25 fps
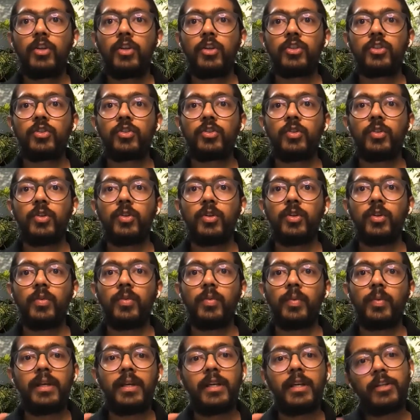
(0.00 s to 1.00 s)
So
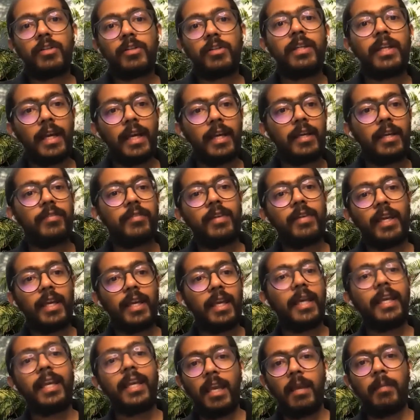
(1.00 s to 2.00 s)
we're literally kind of
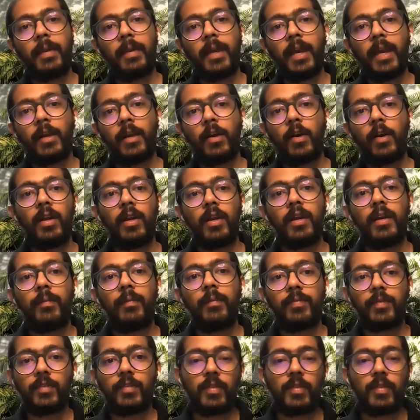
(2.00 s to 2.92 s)
taking an API call